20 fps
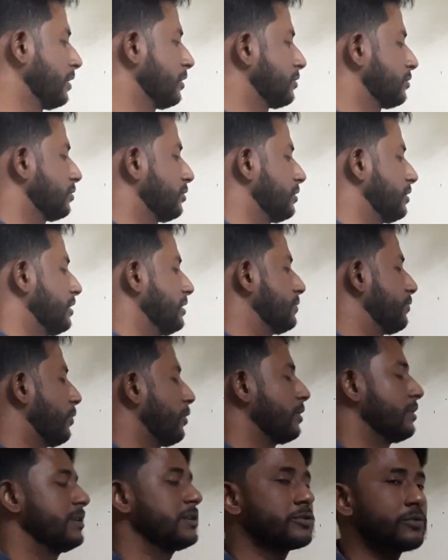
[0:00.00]
So this, for
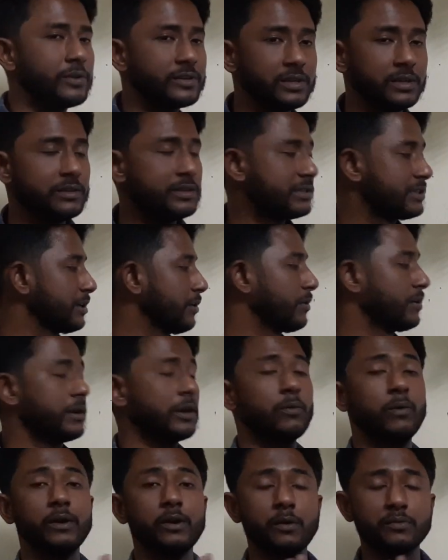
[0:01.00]
this question, this is our
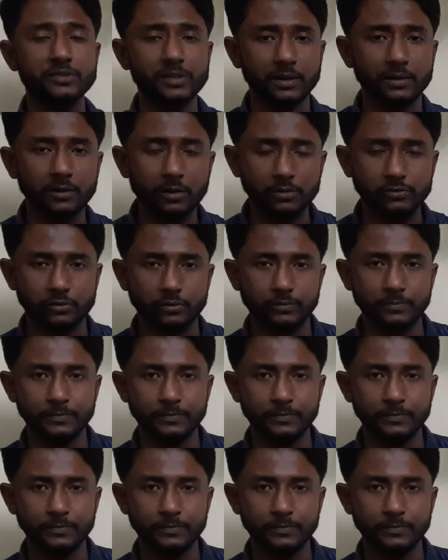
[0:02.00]
required option also.